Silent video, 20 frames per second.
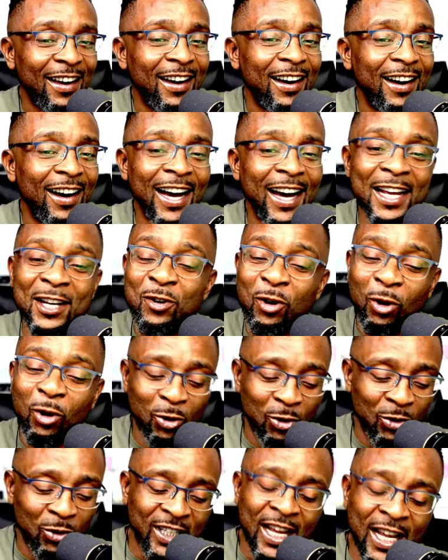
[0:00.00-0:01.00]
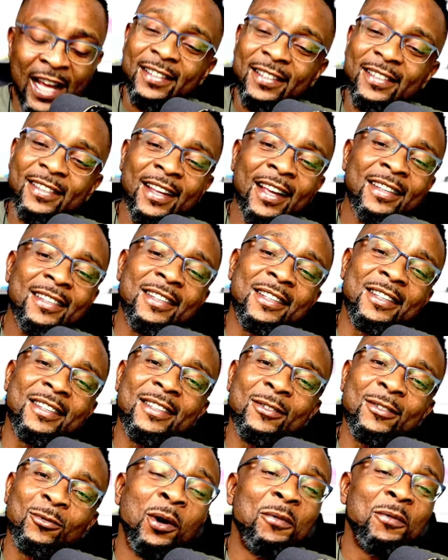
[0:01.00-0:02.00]
I know that is
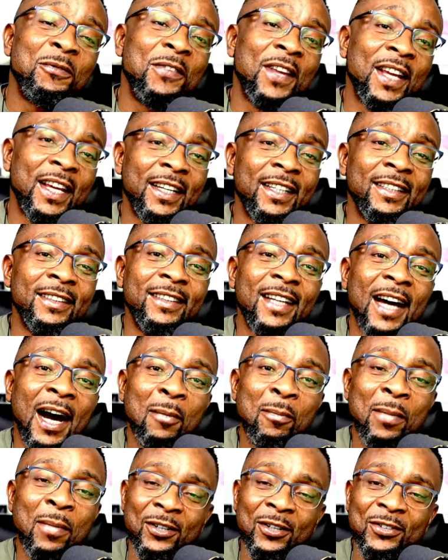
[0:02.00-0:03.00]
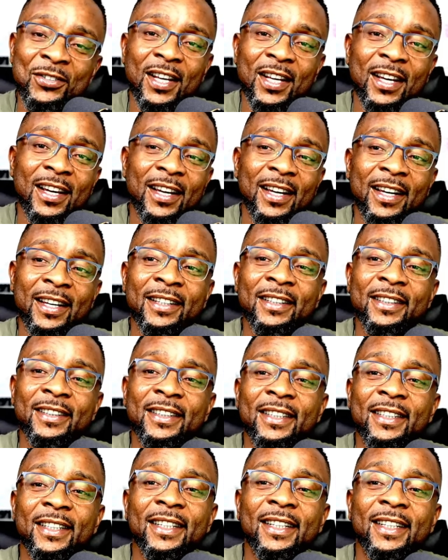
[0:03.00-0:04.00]
one thing about Chief
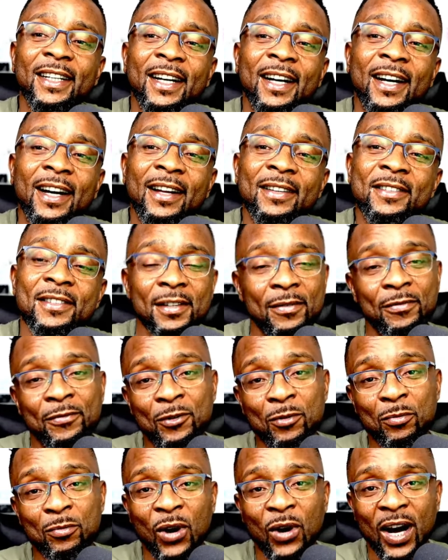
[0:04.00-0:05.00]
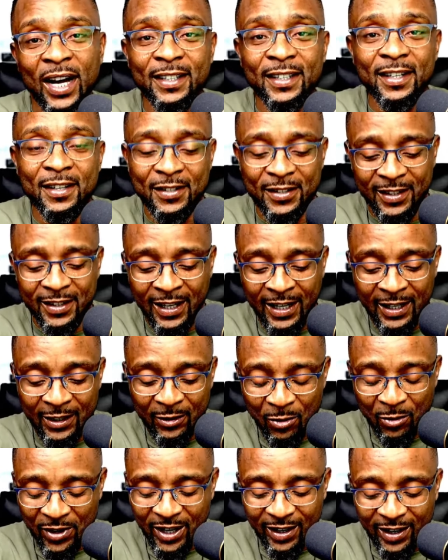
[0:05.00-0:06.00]
Tinubu and his gang,
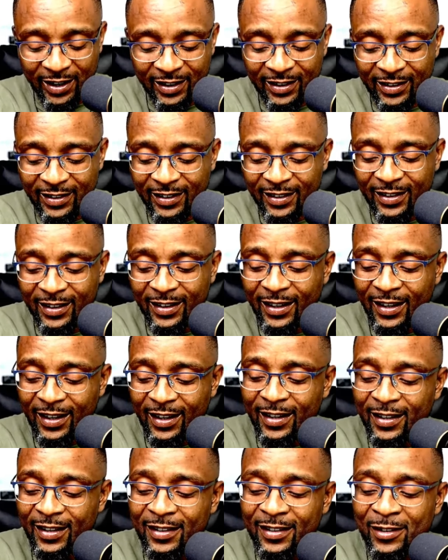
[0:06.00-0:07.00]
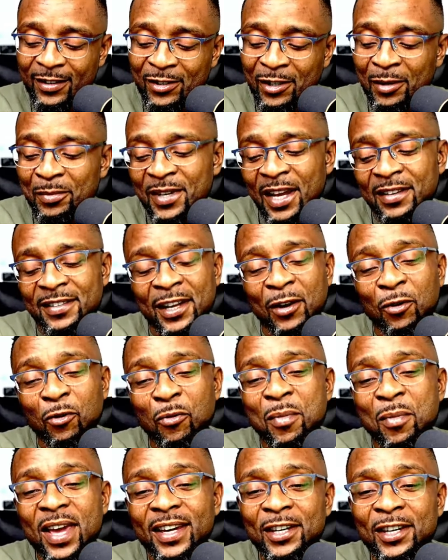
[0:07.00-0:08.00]
okay? Sometimes they will
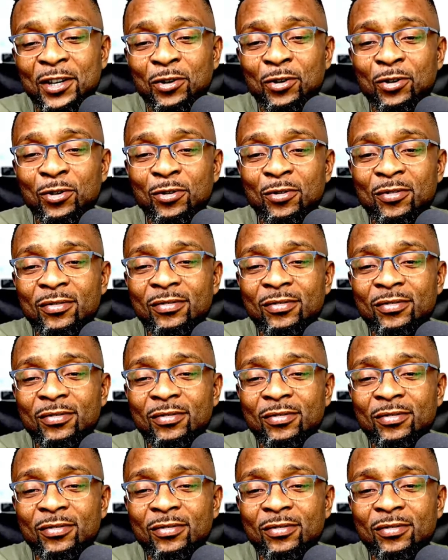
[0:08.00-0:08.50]
make you